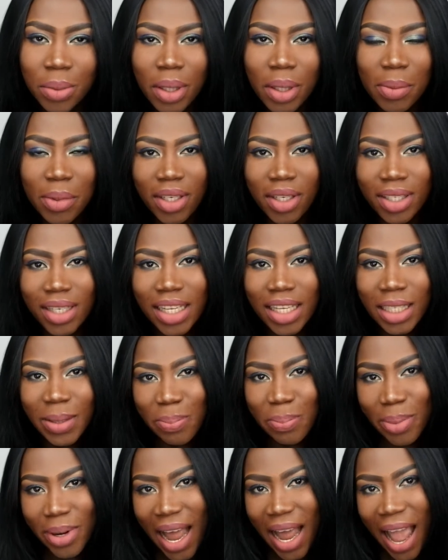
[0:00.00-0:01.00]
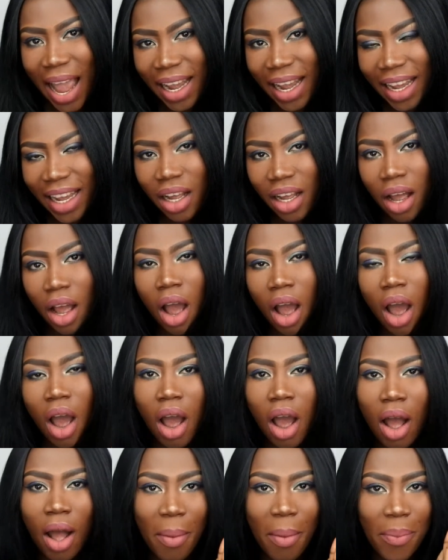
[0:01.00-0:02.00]
because it's black,
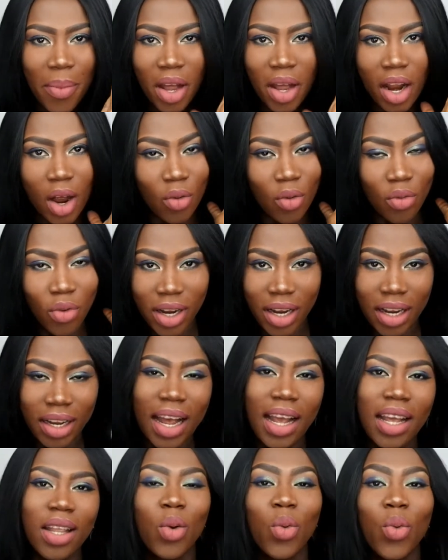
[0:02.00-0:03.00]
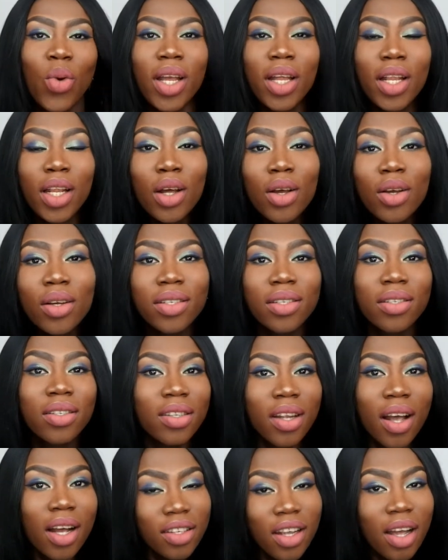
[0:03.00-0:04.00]
and I really like the way it
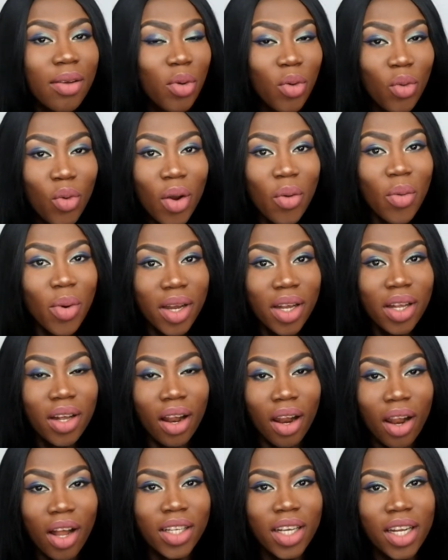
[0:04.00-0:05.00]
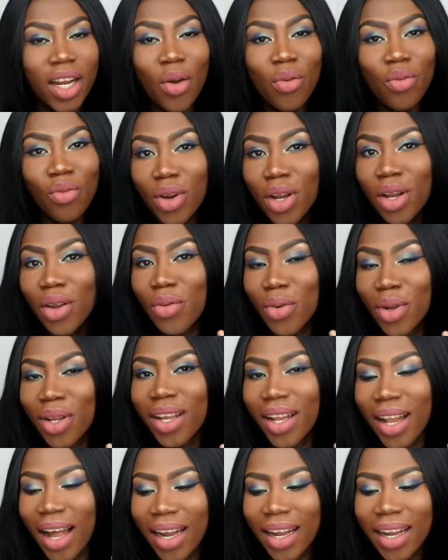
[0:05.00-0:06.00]
looks. So I've been wearing it a lot and I really
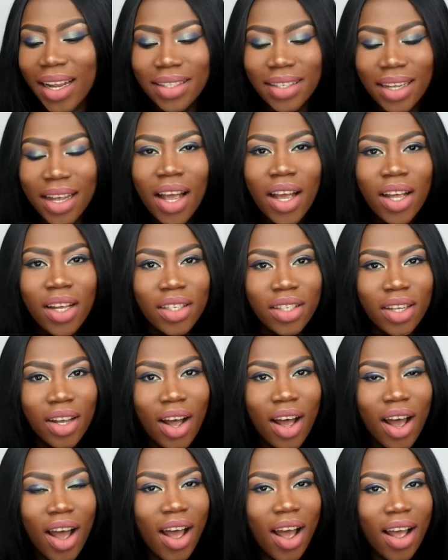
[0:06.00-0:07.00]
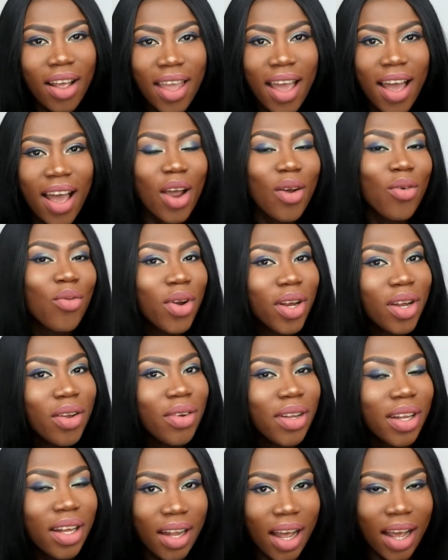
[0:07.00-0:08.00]
like it. So yeah, I
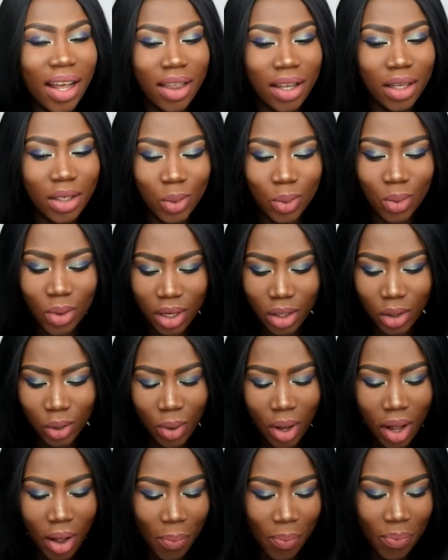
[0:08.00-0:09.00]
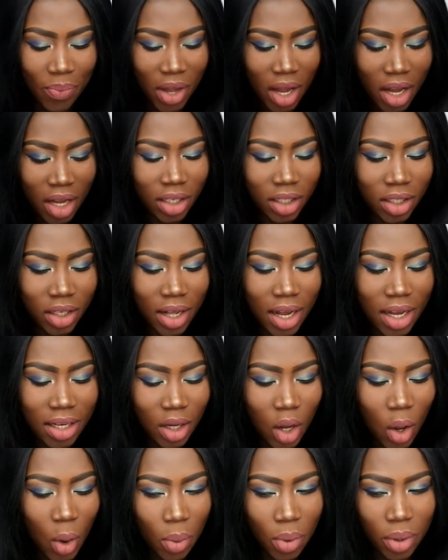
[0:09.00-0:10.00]
really like this one as well. So
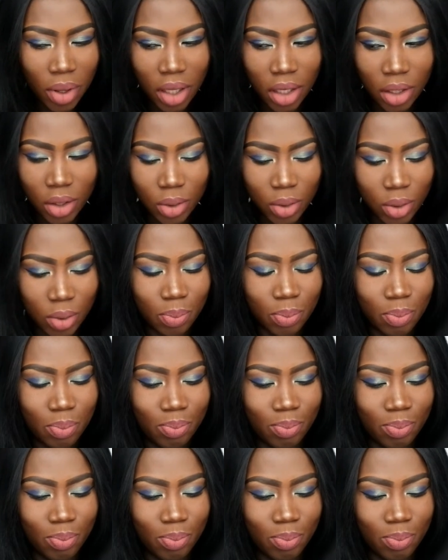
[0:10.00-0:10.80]
let's open this